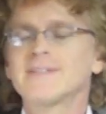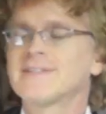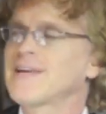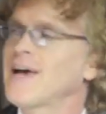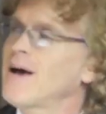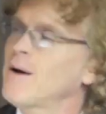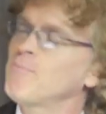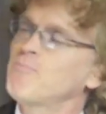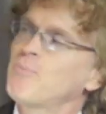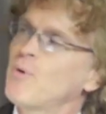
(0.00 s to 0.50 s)

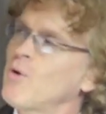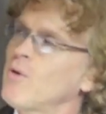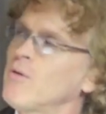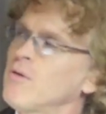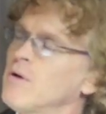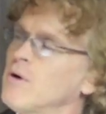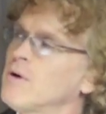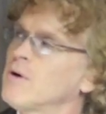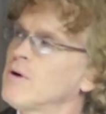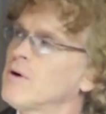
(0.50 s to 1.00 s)

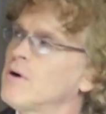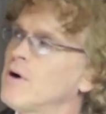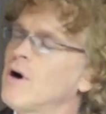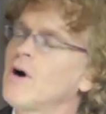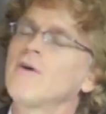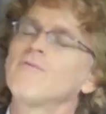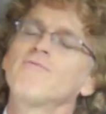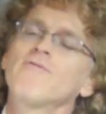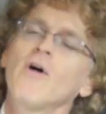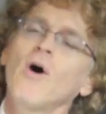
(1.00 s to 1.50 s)
temple
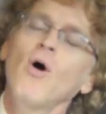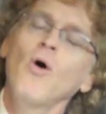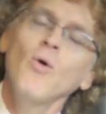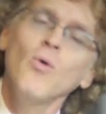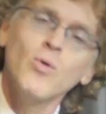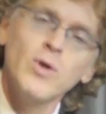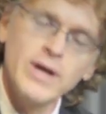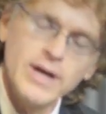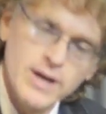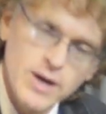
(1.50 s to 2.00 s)
of the
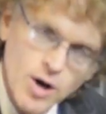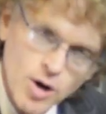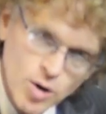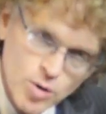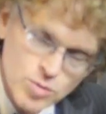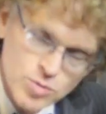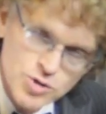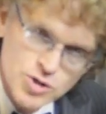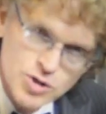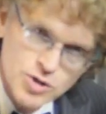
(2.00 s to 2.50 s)
Holy
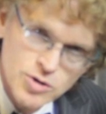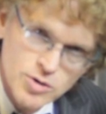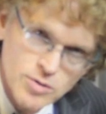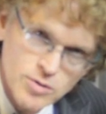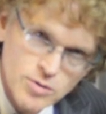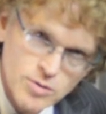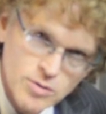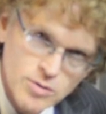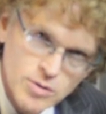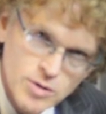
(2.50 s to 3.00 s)
Ghost
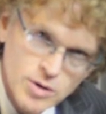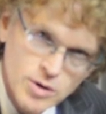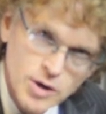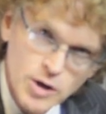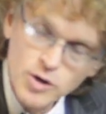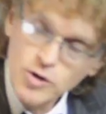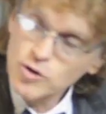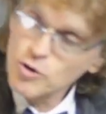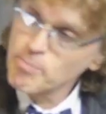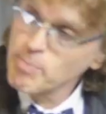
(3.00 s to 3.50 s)

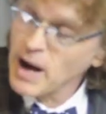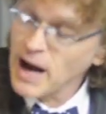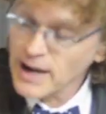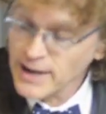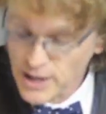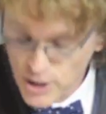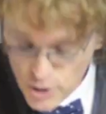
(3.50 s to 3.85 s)
your body